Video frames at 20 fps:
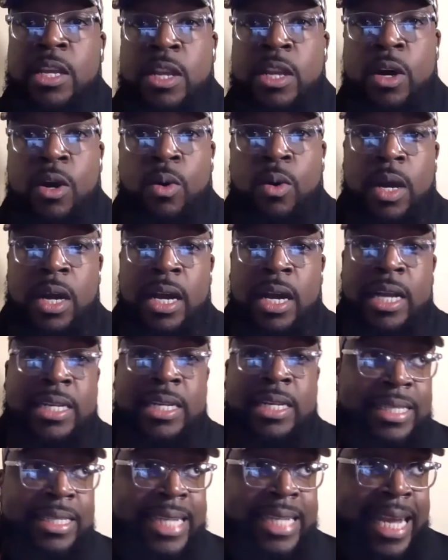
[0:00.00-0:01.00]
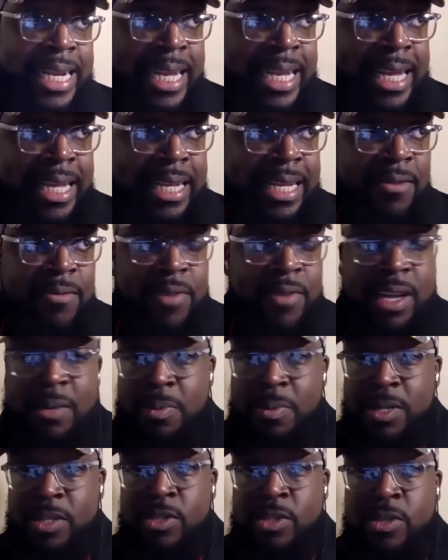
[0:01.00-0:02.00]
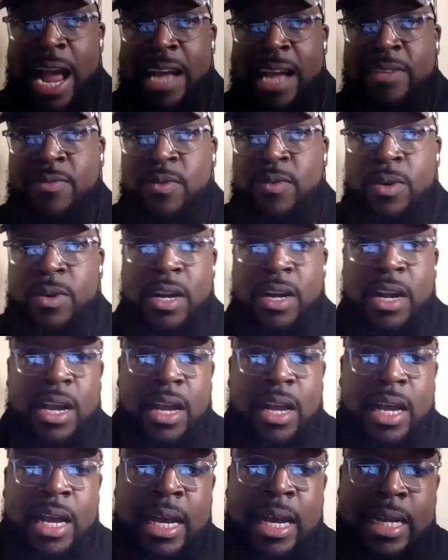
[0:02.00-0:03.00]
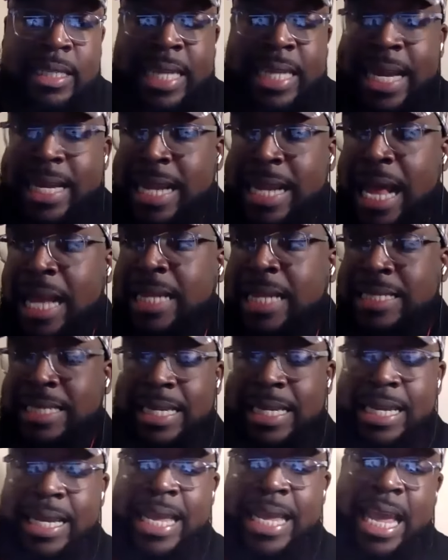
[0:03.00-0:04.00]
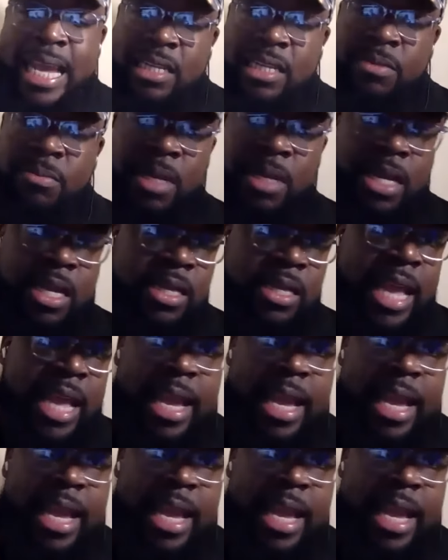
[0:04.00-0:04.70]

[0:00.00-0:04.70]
you know, understanding and developing tracks for uh, technology engagement.